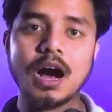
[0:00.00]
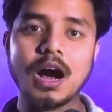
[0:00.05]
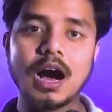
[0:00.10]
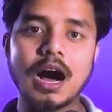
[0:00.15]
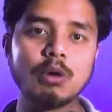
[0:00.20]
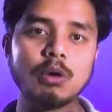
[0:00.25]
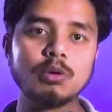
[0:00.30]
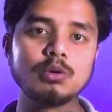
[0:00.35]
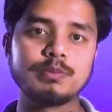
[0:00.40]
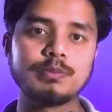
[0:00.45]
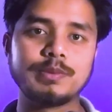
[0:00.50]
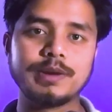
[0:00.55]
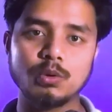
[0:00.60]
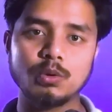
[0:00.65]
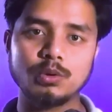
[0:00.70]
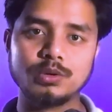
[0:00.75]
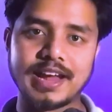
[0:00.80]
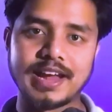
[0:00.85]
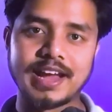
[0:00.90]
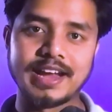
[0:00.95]
how to
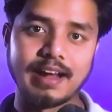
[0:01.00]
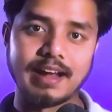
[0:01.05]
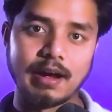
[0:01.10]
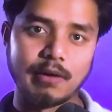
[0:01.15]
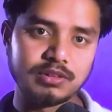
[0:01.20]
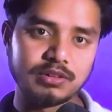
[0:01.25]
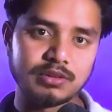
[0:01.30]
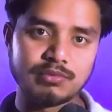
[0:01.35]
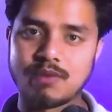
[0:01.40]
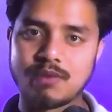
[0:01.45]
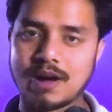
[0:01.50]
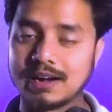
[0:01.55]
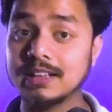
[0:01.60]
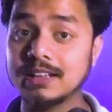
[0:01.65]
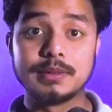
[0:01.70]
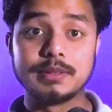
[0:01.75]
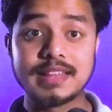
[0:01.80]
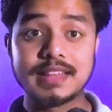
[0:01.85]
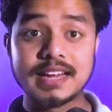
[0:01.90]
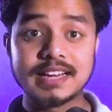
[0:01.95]
build an absolute funnel
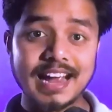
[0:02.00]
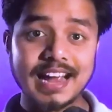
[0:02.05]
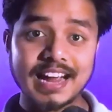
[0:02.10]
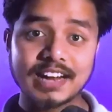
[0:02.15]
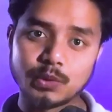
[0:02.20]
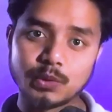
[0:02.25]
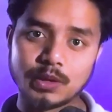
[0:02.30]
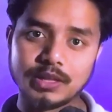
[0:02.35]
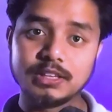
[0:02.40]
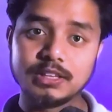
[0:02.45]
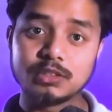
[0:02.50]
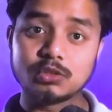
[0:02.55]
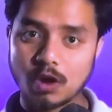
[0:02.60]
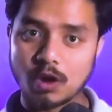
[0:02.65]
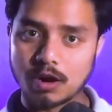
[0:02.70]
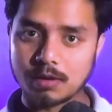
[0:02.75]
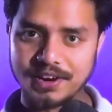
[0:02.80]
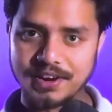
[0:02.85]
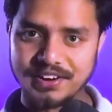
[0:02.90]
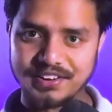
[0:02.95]
that actually
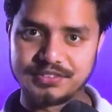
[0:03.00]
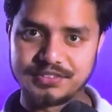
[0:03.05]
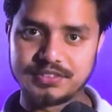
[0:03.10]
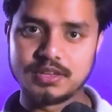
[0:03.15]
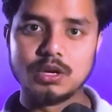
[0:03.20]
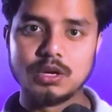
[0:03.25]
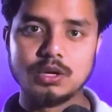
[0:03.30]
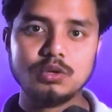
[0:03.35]
converts.